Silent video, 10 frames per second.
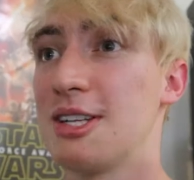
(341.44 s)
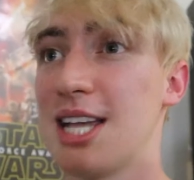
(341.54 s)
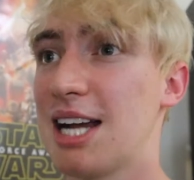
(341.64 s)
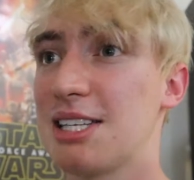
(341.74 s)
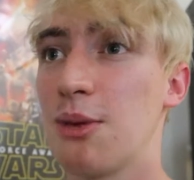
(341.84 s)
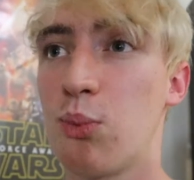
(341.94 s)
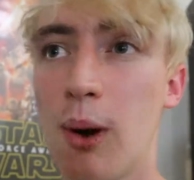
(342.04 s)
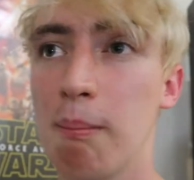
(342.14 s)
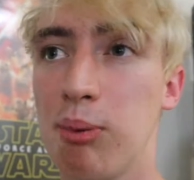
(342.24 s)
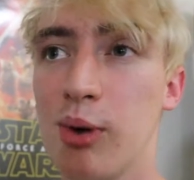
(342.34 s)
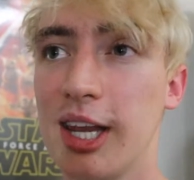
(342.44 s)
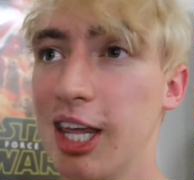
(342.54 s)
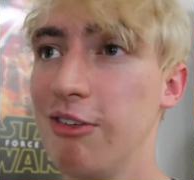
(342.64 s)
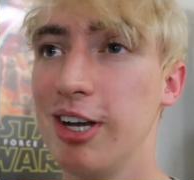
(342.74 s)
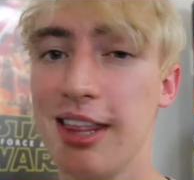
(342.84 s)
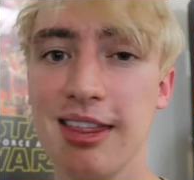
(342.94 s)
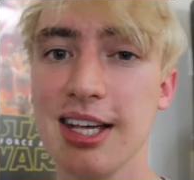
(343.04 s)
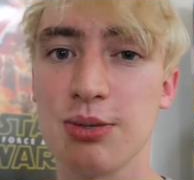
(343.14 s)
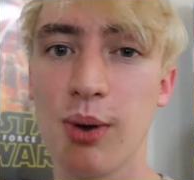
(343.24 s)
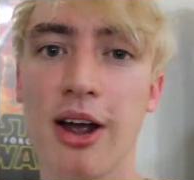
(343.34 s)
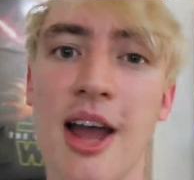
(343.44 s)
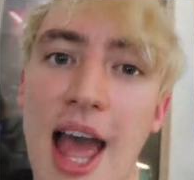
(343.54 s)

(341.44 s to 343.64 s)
There's actually one point even in this where